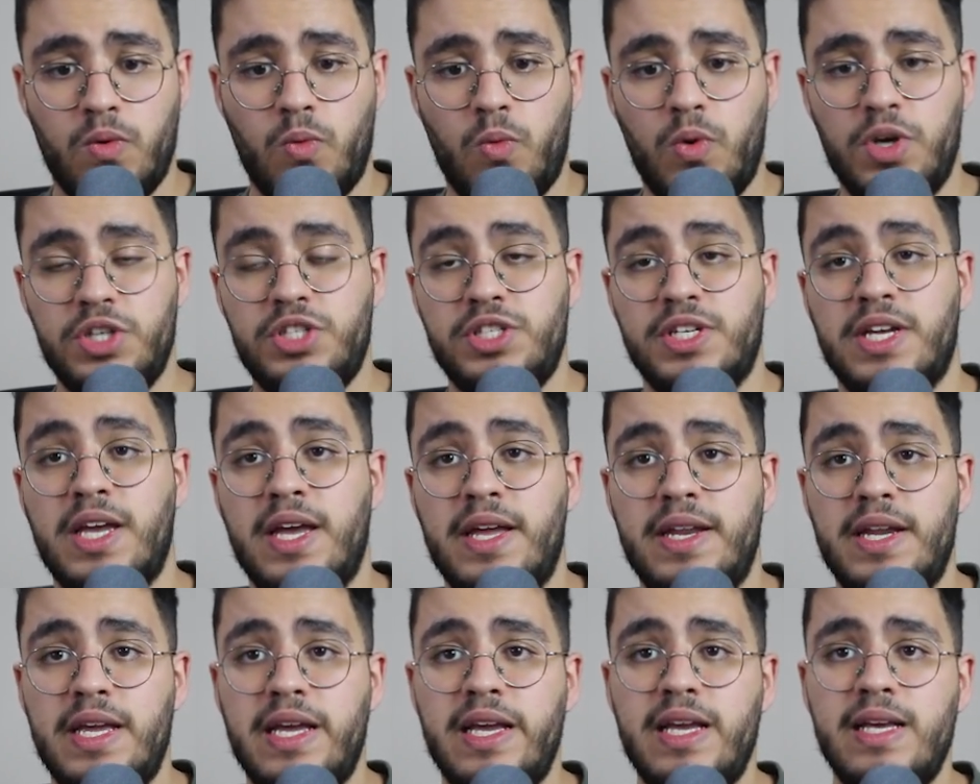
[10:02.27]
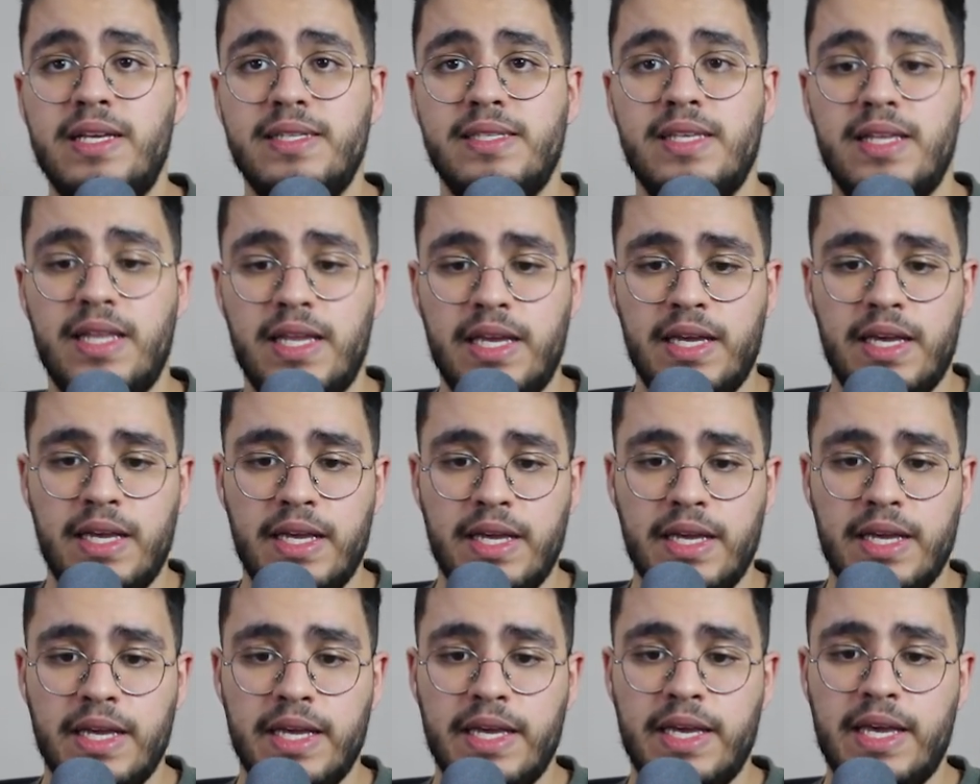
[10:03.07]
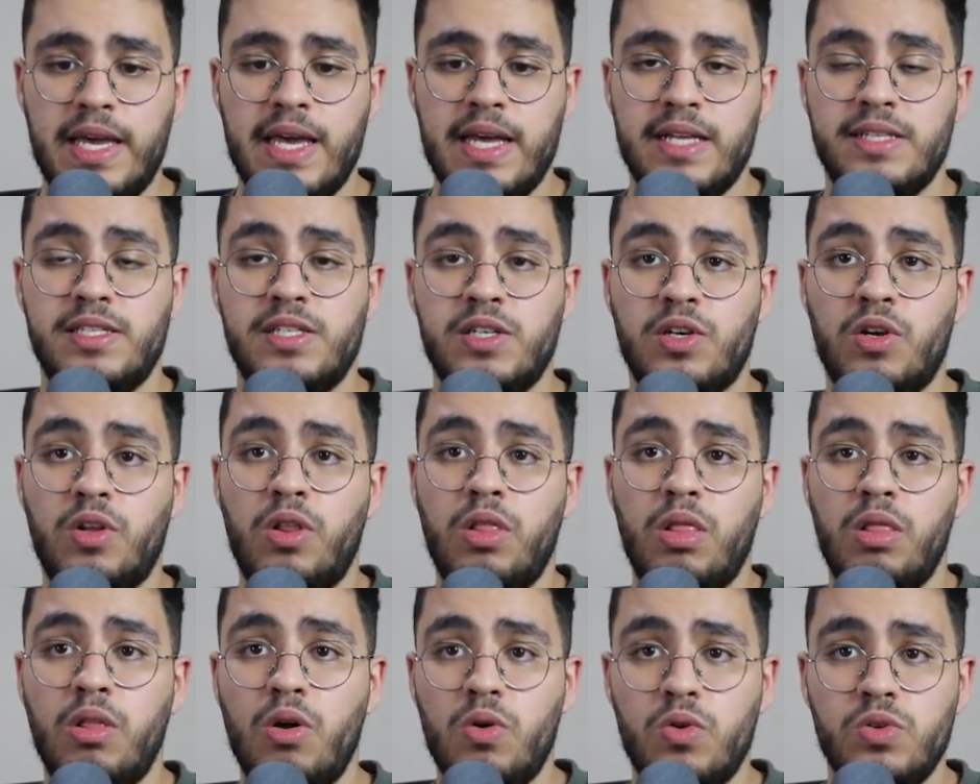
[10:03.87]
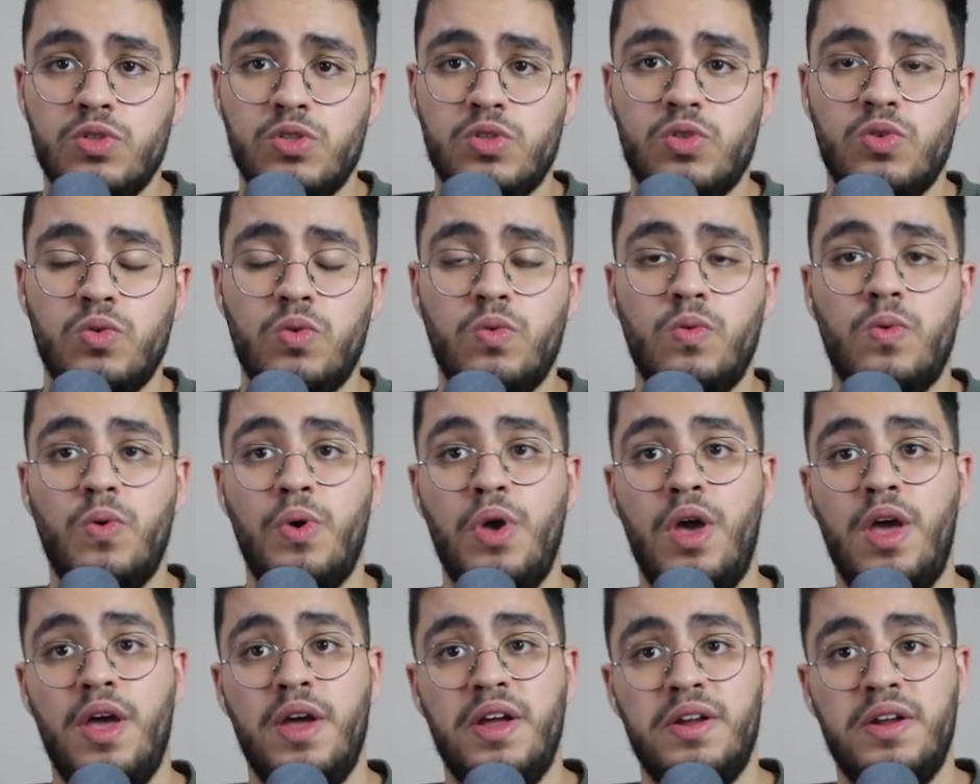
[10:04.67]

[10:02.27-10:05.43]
which can easily get close to